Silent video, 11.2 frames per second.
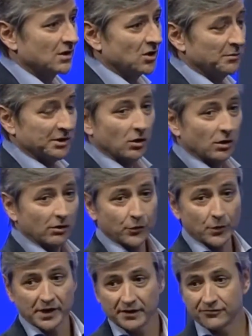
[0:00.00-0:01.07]
coming all the
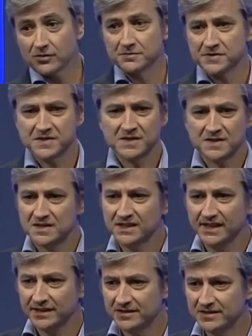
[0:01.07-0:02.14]
way from 68,